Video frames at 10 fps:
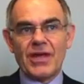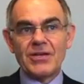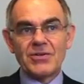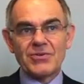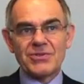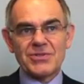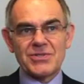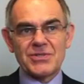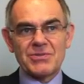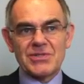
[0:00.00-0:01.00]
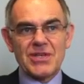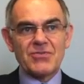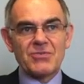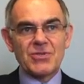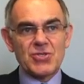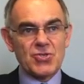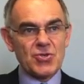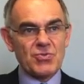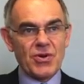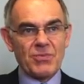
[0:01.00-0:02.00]
endocrine system has never
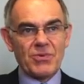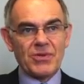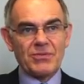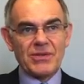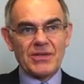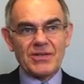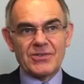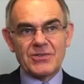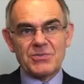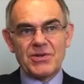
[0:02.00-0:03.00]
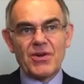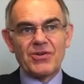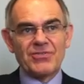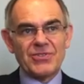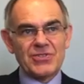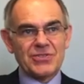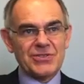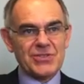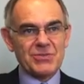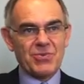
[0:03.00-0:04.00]
matured properly because it's been
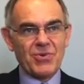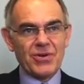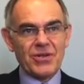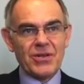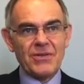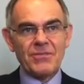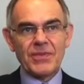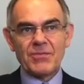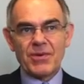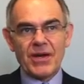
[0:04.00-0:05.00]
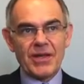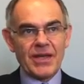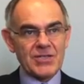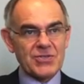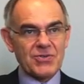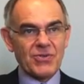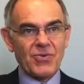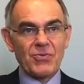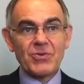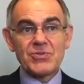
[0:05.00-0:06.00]
artificially supported by external
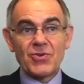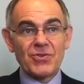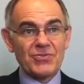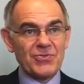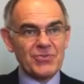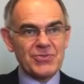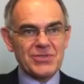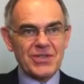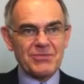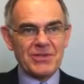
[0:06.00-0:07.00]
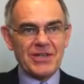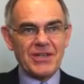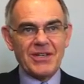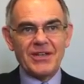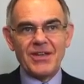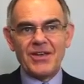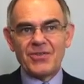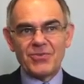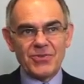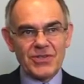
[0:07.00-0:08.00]
hormones or the foods that they've been eating
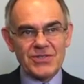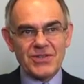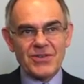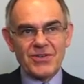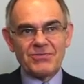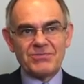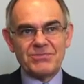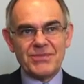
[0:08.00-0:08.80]
through this that are